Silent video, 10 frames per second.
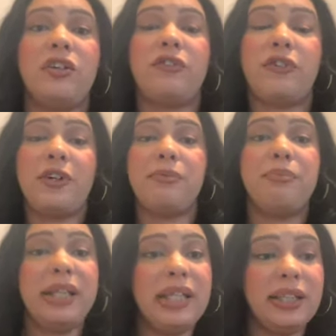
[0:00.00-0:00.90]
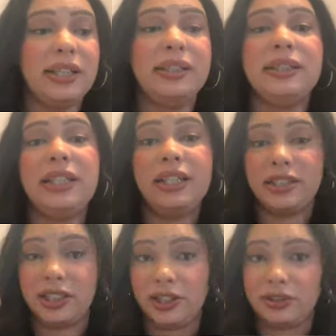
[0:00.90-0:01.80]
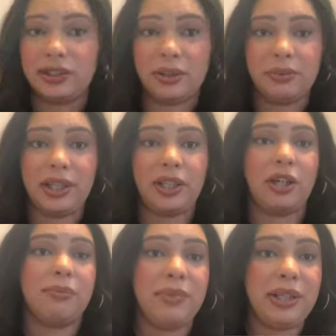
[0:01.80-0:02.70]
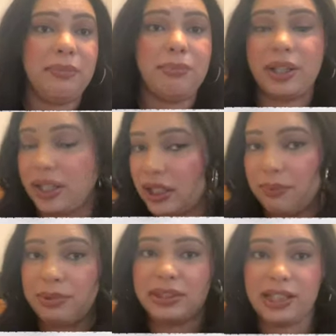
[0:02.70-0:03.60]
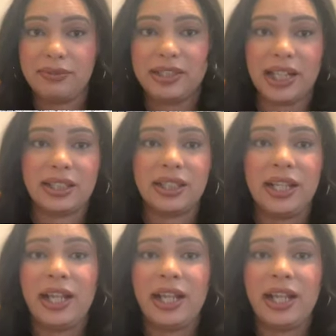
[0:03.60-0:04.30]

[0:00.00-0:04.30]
from me teaching you something or me bringing up a subject,